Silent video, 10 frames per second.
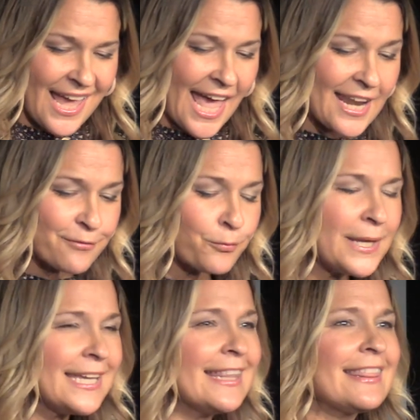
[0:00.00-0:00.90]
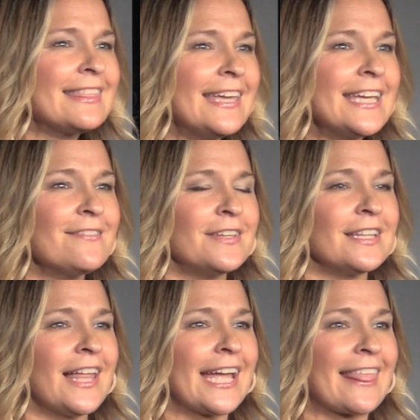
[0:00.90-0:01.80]
And if we can think of it
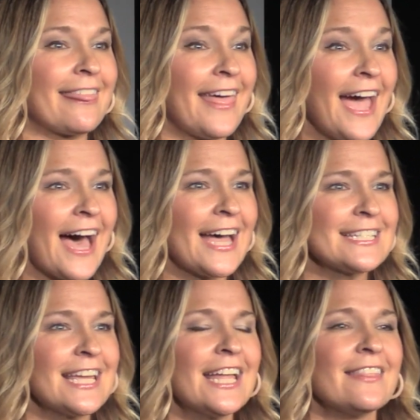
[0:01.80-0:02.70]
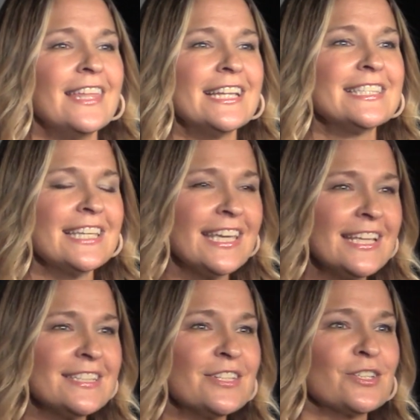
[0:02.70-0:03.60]
like that, then it's
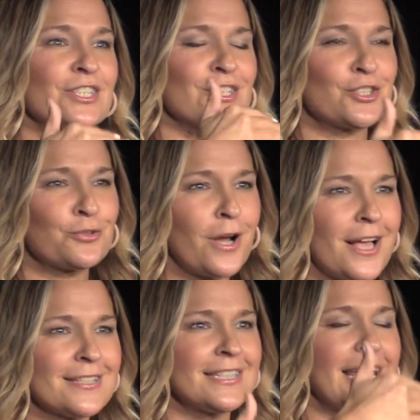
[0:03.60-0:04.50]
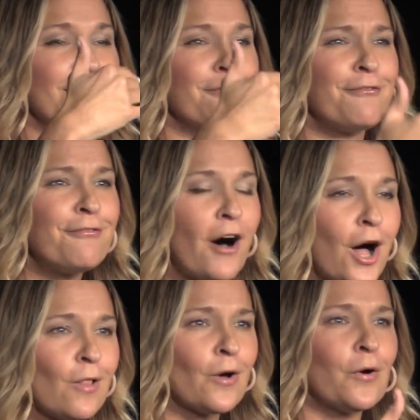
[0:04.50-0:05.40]
easier to trust and
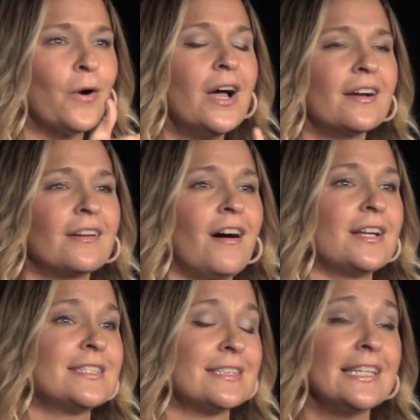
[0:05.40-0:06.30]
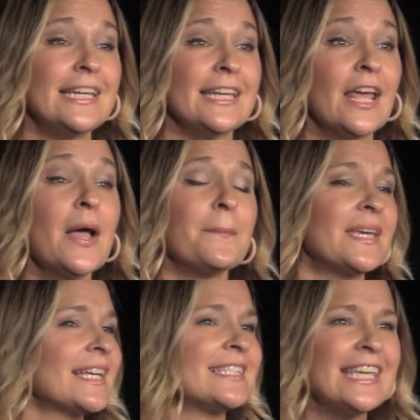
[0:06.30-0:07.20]
follow God's lead
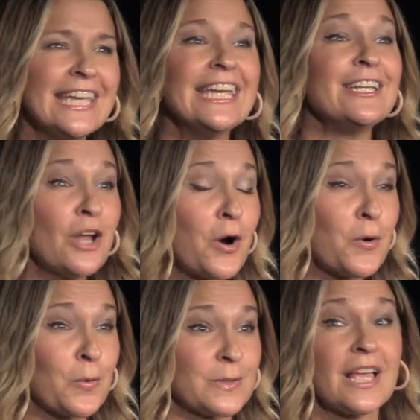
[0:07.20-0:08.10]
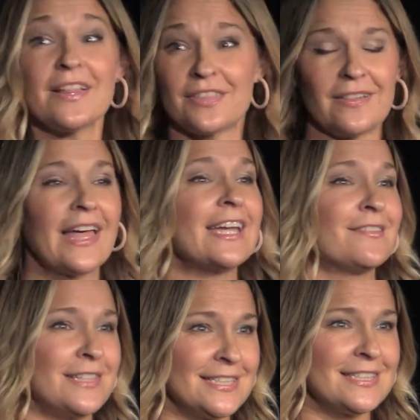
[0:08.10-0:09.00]
because he knows the lay
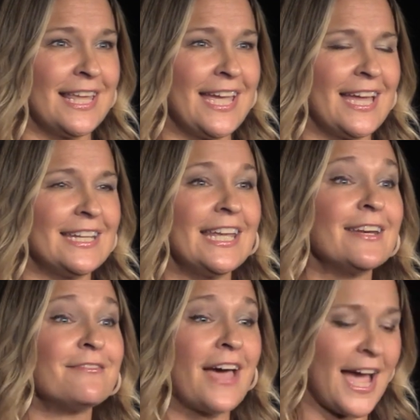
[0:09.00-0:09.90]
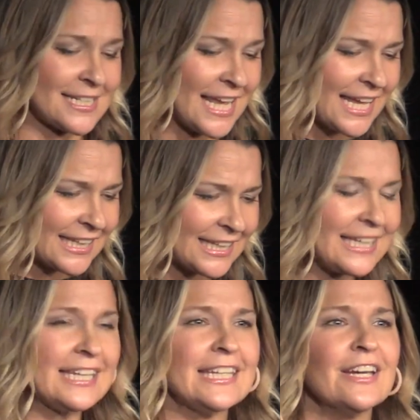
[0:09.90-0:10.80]
of this land. In fact,
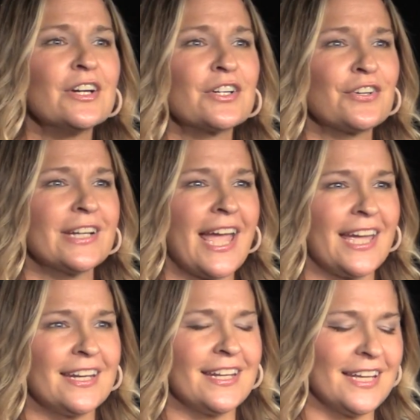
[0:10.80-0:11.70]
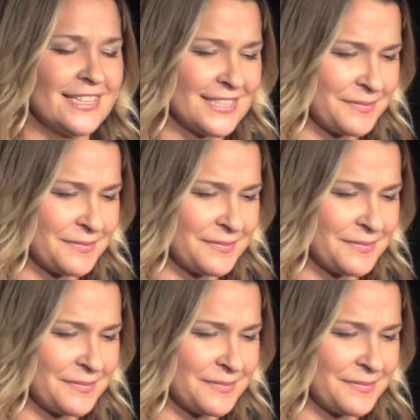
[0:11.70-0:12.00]
he created it.